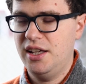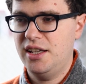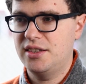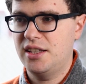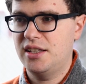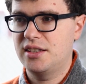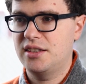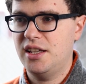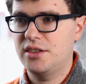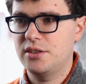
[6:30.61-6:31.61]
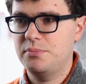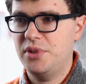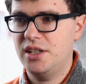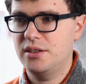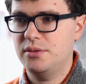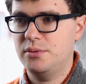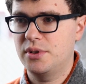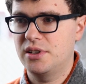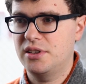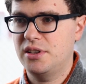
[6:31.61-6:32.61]
And then the other bit,
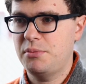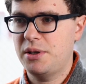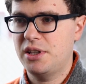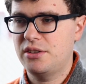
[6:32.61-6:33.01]
my